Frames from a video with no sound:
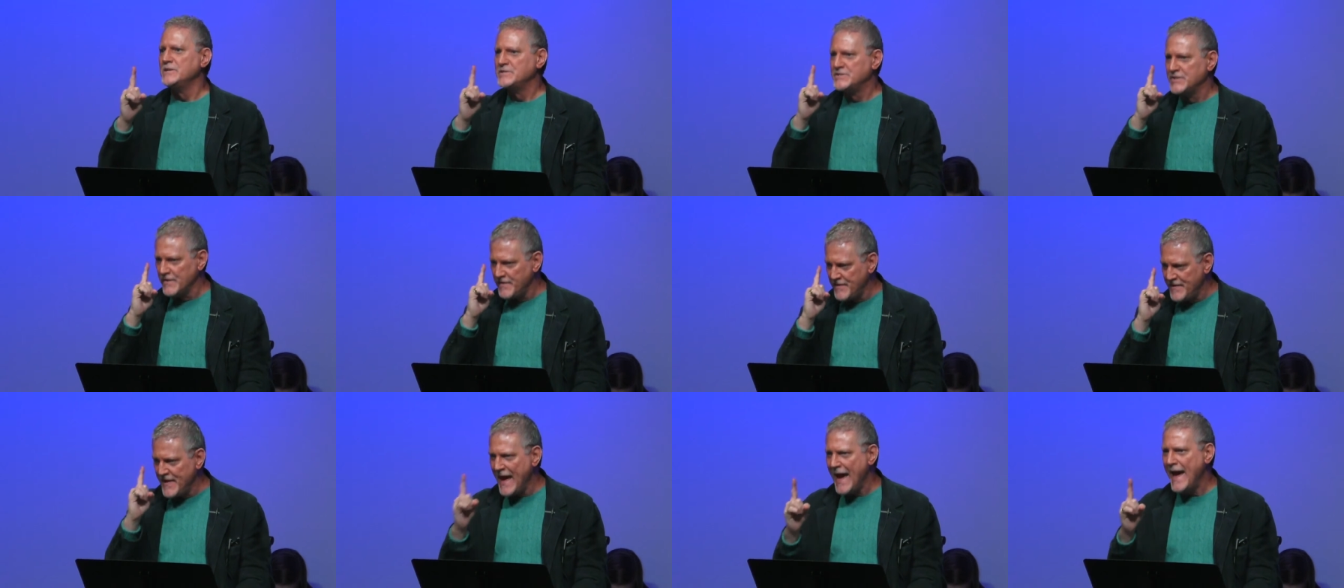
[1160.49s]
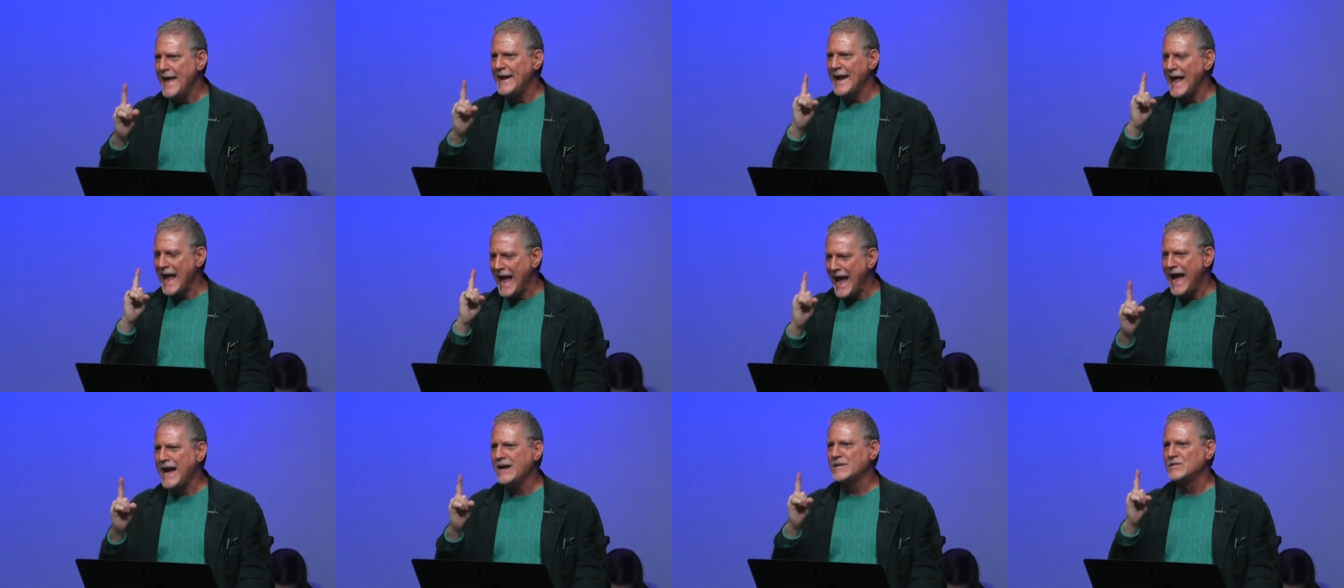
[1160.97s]
to that
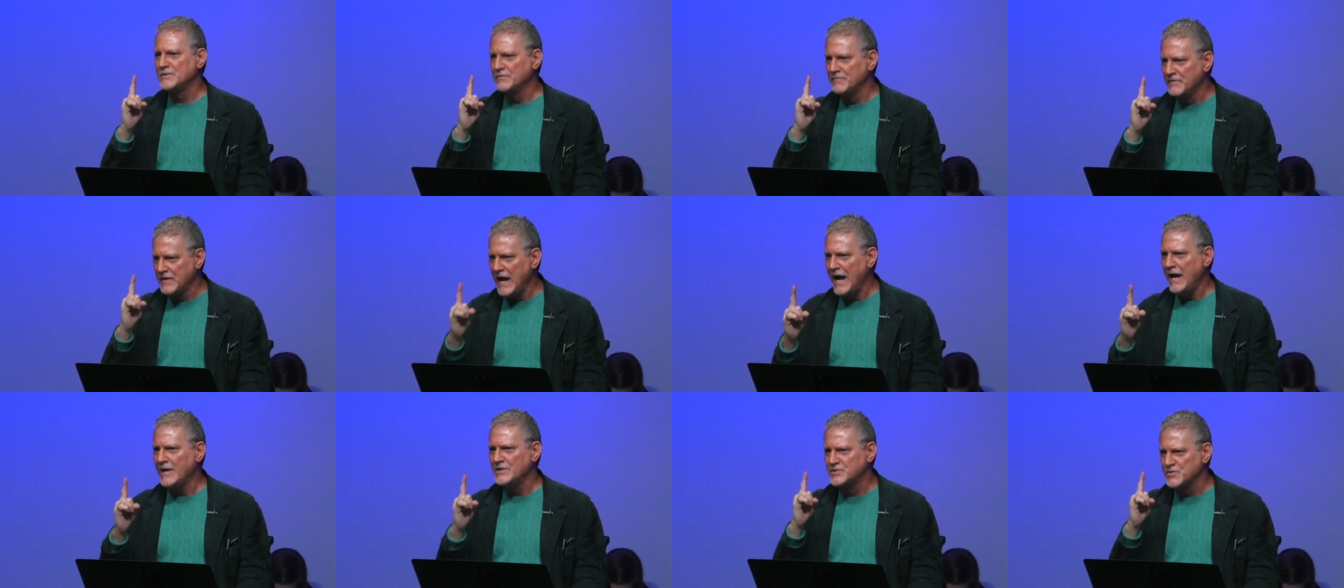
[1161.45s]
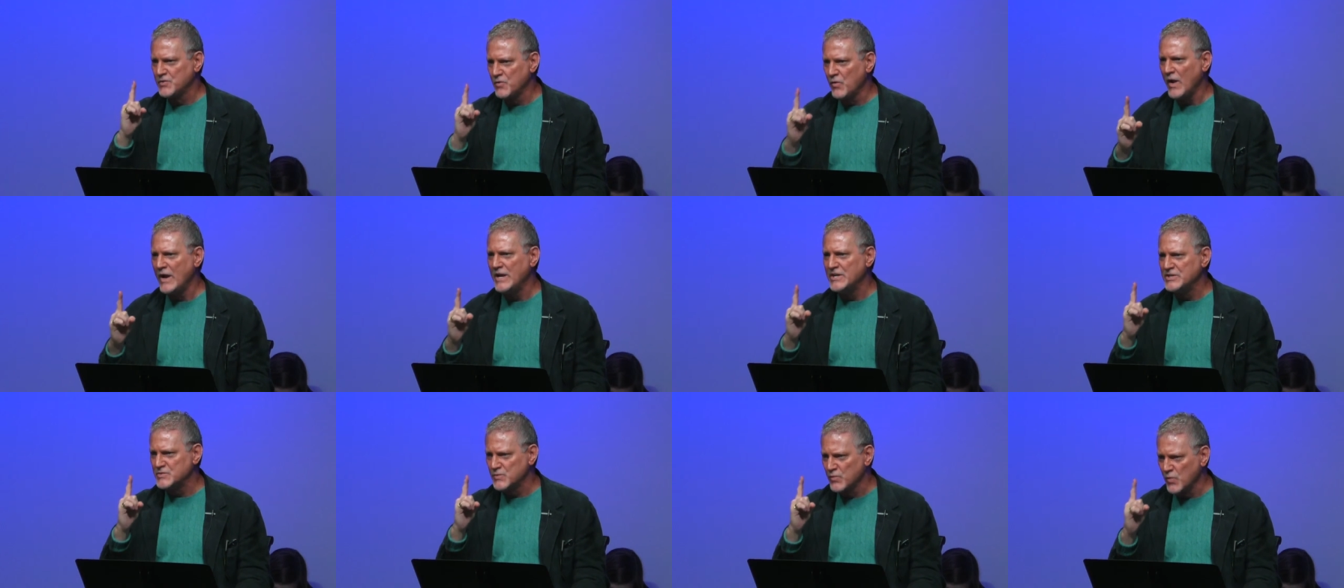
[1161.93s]
act of God's
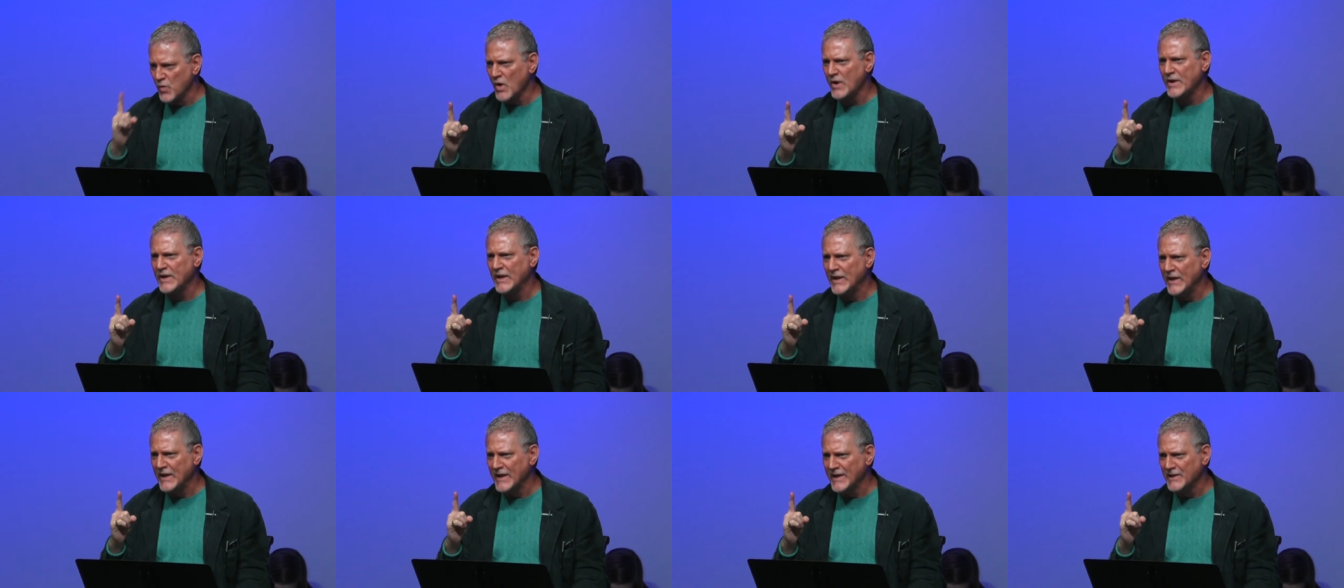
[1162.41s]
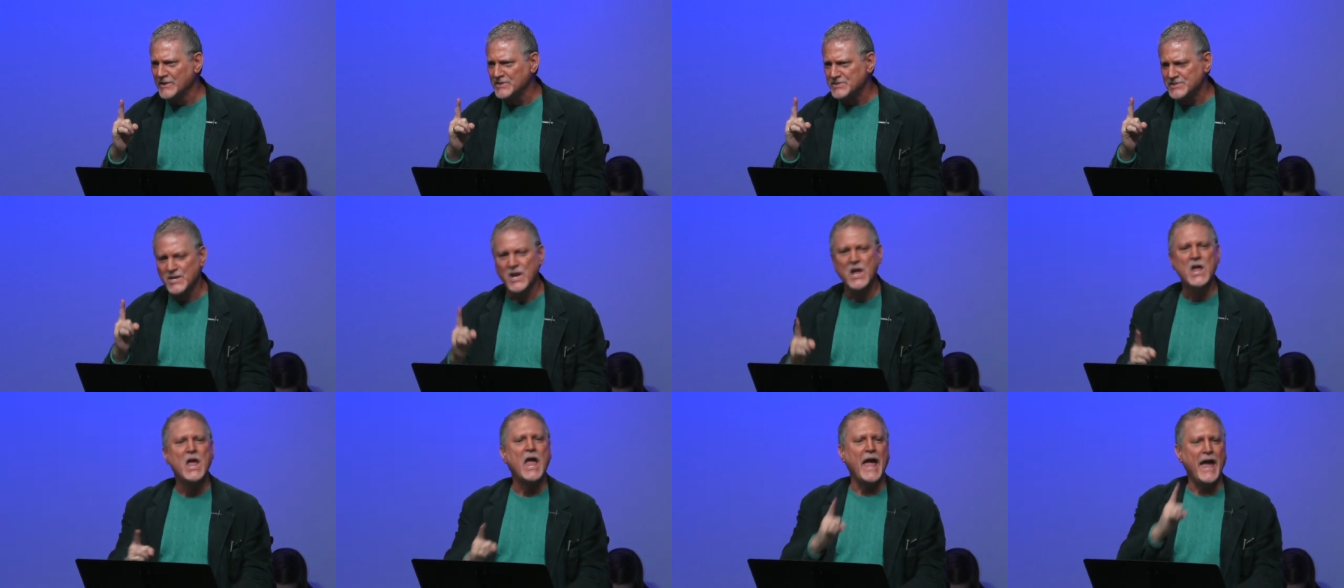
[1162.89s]
grace working in
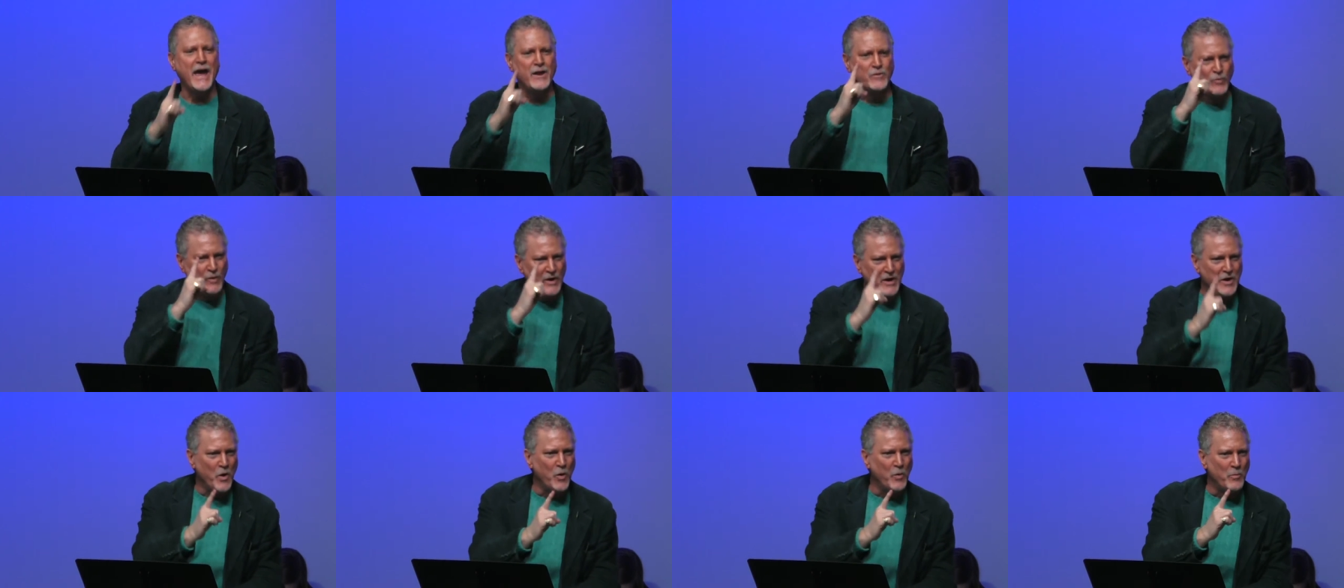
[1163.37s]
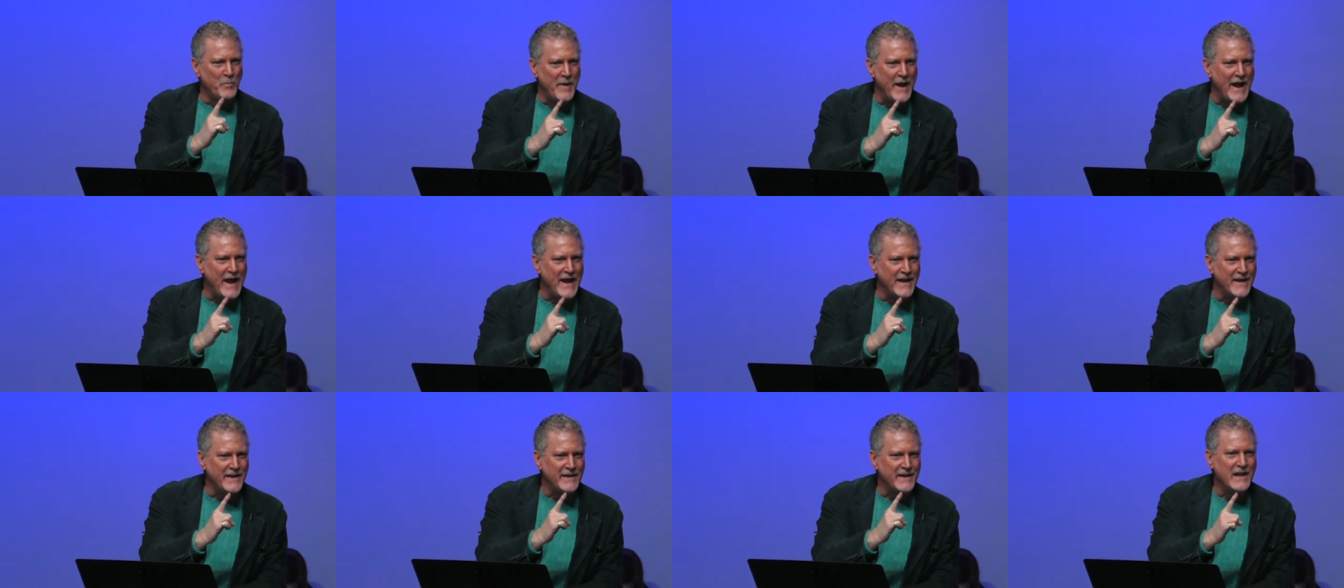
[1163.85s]
us and we
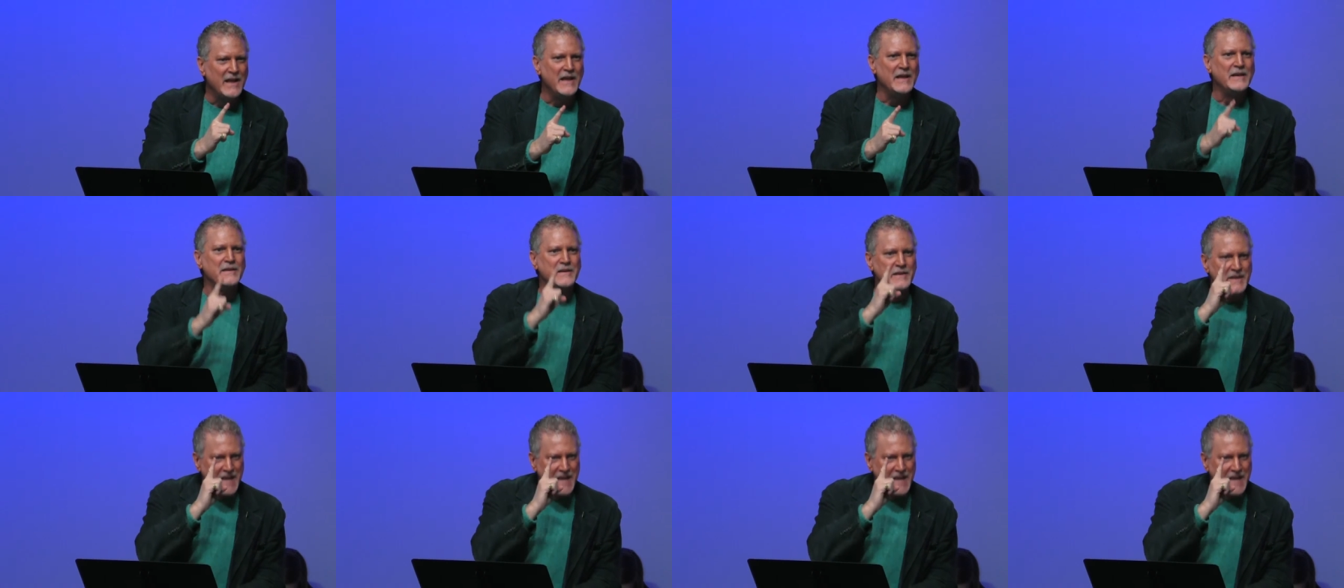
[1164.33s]
obey it,